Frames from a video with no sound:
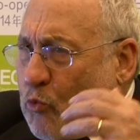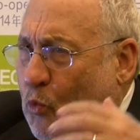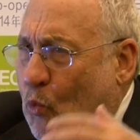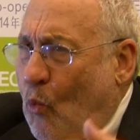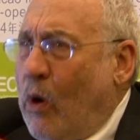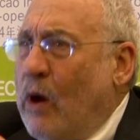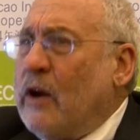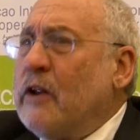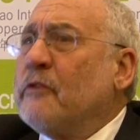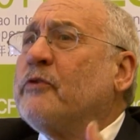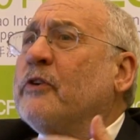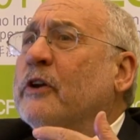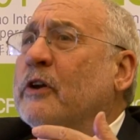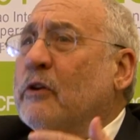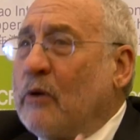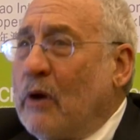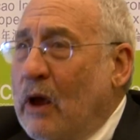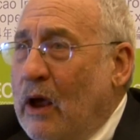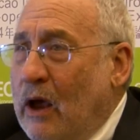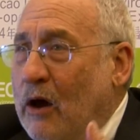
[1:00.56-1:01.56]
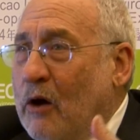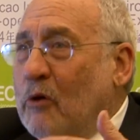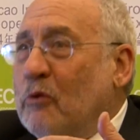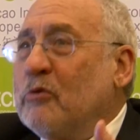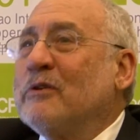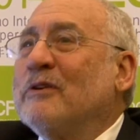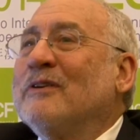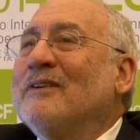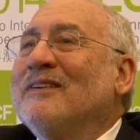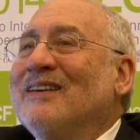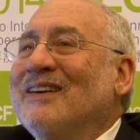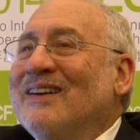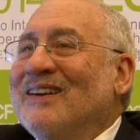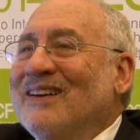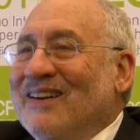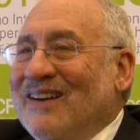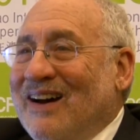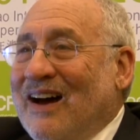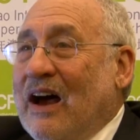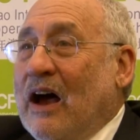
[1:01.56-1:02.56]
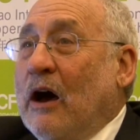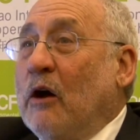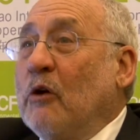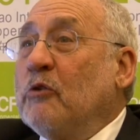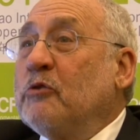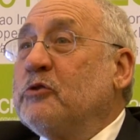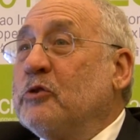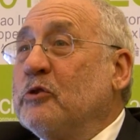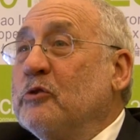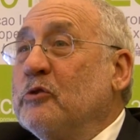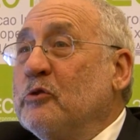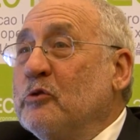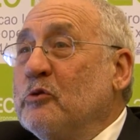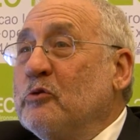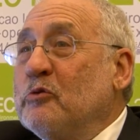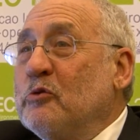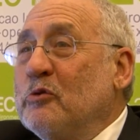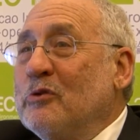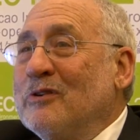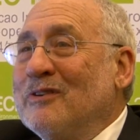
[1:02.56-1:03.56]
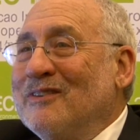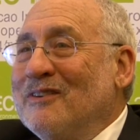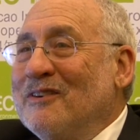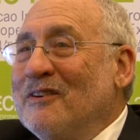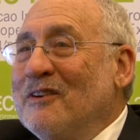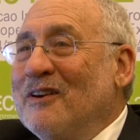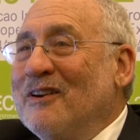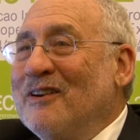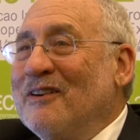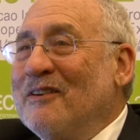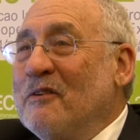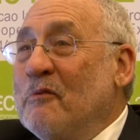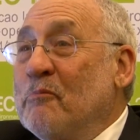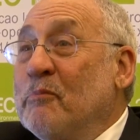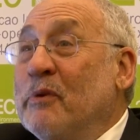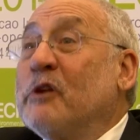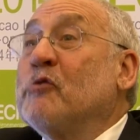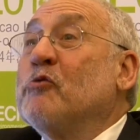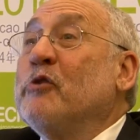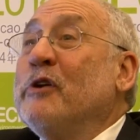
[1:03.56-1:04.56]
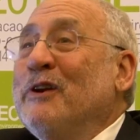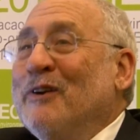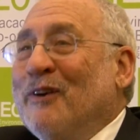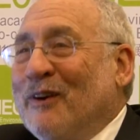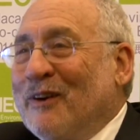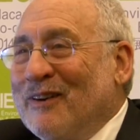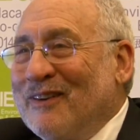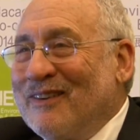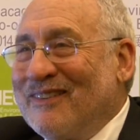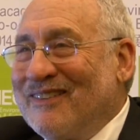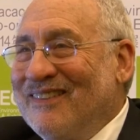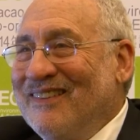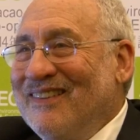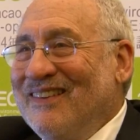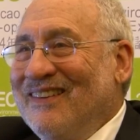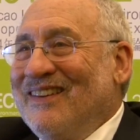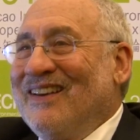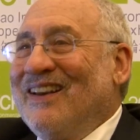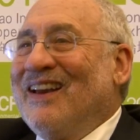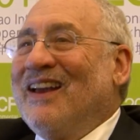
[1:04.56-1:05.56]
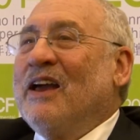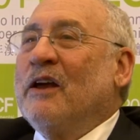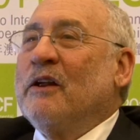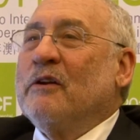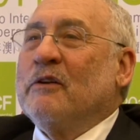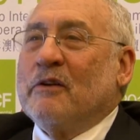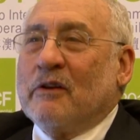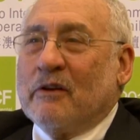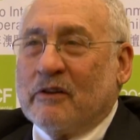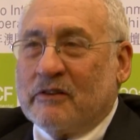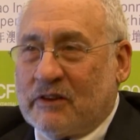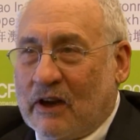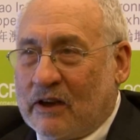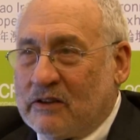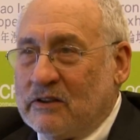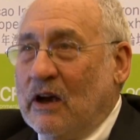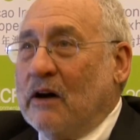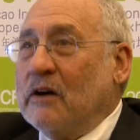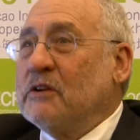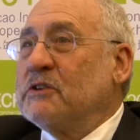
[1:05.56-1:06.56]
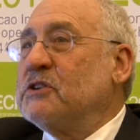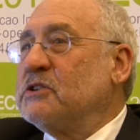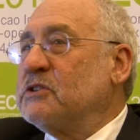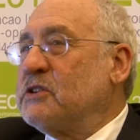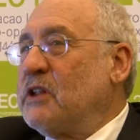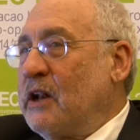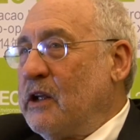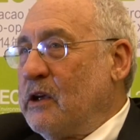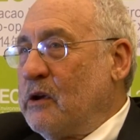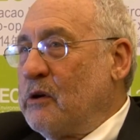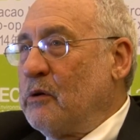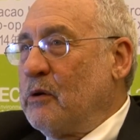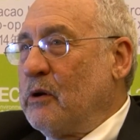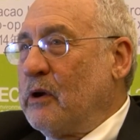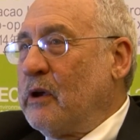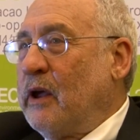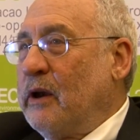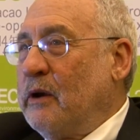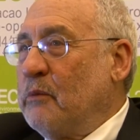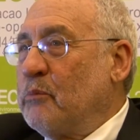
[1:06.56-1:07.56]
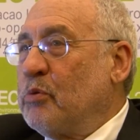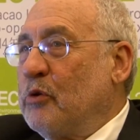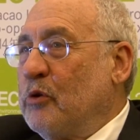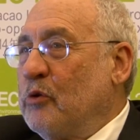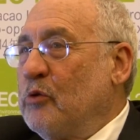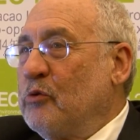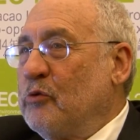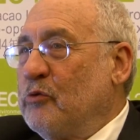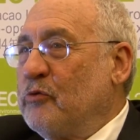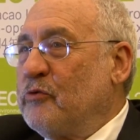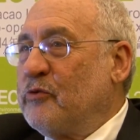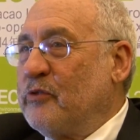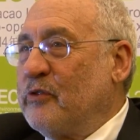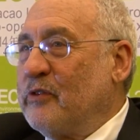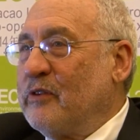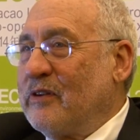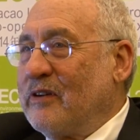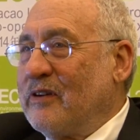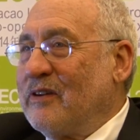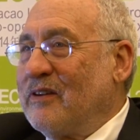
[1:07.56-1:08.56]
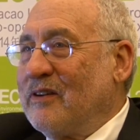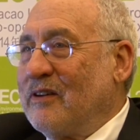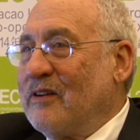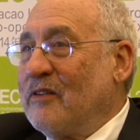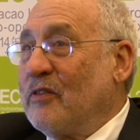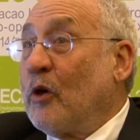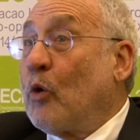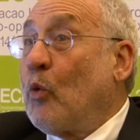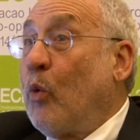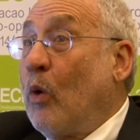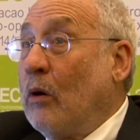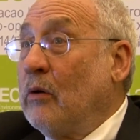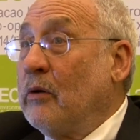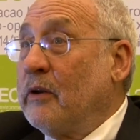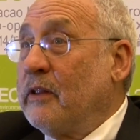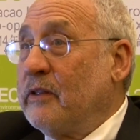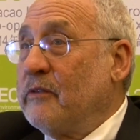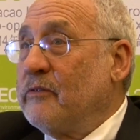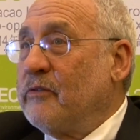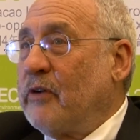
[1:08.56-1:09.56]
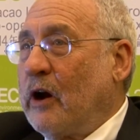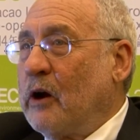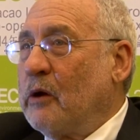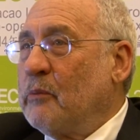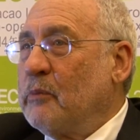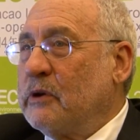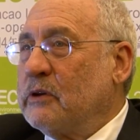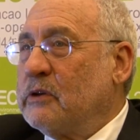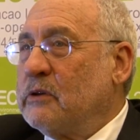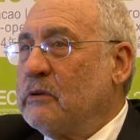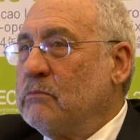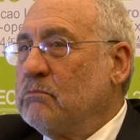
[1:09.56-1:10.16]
want to figure out how to be greener and technologies that can improve the quality of the environment.